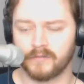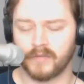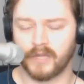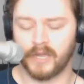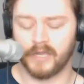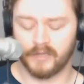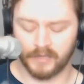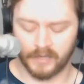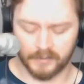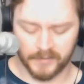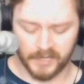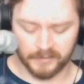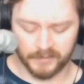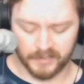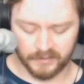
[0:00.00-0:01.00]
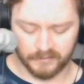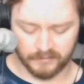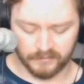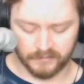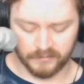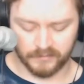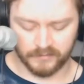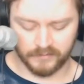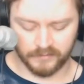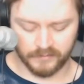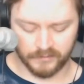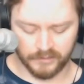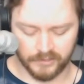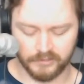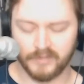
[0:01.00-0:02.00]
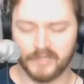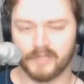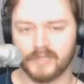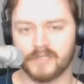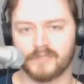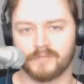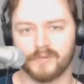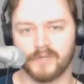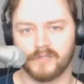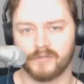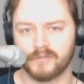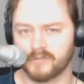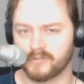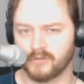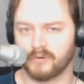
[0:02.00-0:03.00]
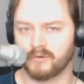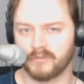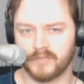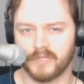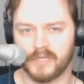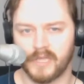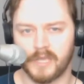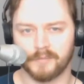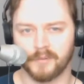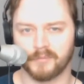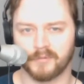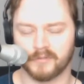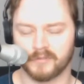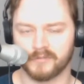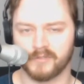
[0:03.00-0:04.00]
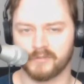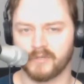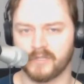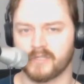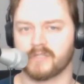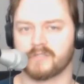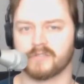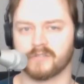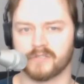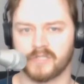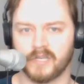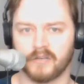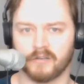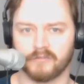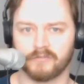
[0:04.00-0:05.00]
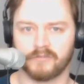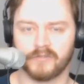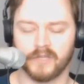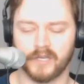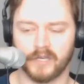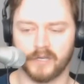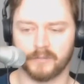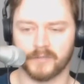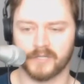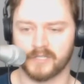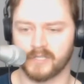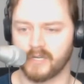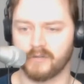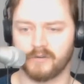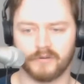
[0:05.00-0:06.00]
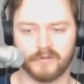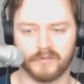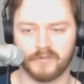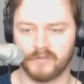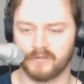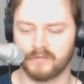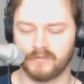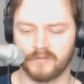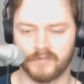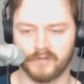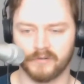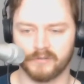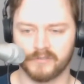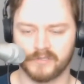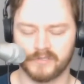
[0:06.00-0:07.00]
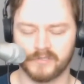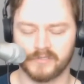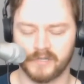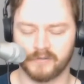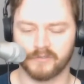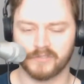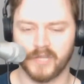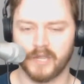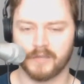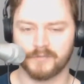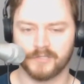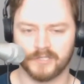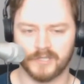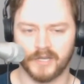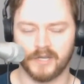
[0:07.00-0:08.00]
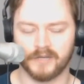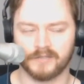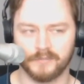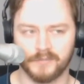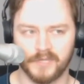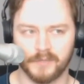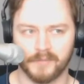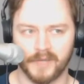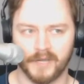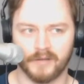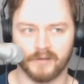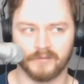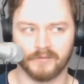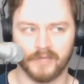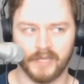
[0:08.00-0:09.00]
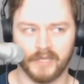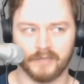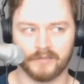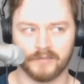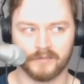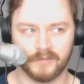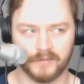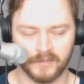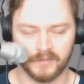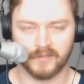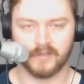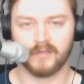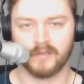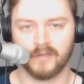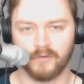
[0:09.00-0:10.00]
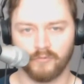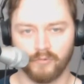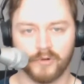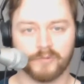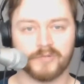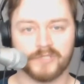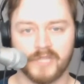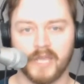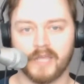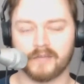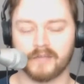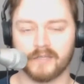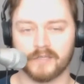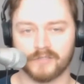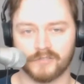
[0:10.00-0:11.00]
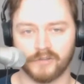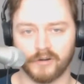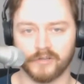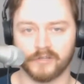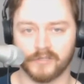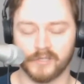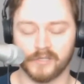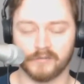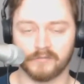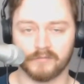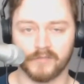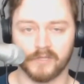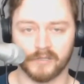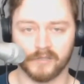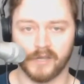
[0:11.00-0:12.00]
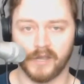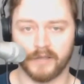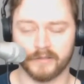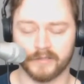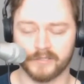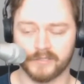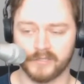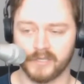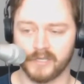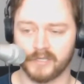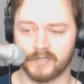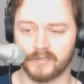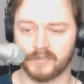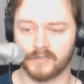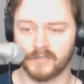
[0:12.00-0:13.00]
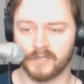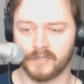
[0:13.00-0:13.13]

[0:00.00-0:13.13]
I may be doing this, but you're totally capable of doing this yourself. Because I know it, several times she talked to me about like what it would take to get started in college, and